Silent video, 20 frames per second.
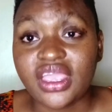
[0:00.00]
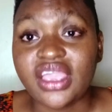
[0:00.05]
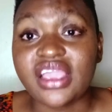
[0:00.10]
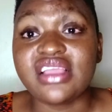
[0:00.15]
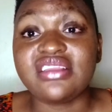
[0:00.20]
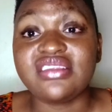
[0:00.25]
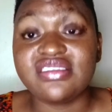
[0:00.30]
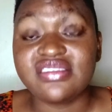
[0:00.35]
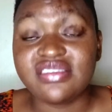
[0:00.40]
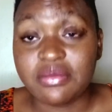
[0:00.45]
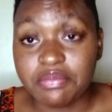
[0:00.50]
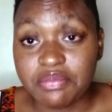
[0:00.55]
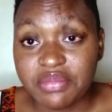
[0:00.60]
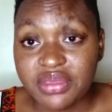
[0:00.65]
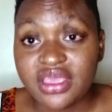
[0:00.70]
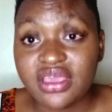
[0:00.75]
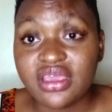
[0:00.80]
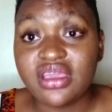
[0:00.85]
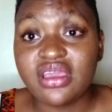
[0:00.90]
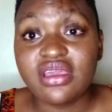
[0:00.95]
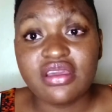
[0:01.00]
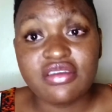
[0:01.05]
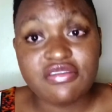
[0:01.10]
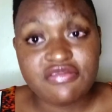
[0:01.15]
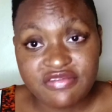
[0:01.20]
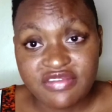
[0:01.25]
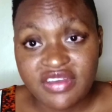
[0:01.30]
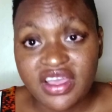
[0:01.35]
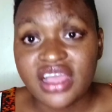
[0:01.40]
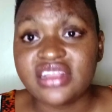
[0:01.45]
It is a big,
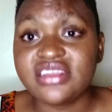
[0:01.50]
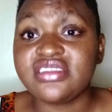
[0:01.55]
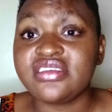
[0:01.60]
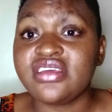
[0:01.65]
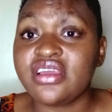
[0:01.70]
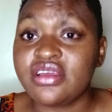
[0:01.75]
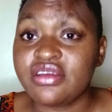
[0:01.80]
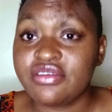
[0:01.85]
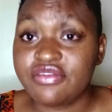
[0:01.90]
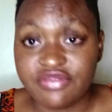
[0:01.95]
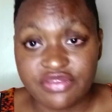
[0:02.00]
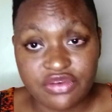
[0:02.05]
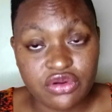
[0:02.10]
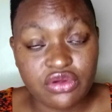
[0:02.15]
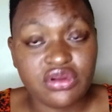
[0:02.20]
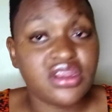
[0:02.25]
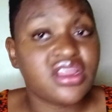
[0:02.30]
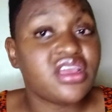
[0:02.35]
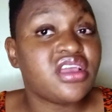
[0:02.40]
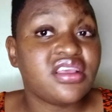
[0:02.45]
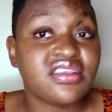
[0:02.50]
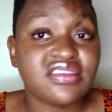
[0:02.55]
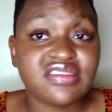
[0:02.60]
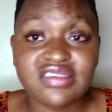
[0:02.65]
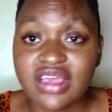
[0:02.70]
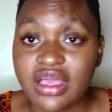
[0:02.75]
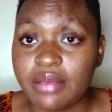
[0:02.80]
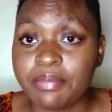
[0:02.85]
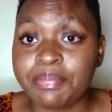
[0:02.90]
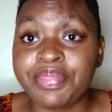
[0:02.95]
fat fraud
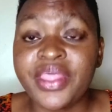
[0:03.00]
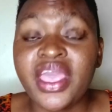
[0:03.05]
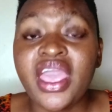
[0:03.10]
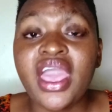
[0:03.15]
scam.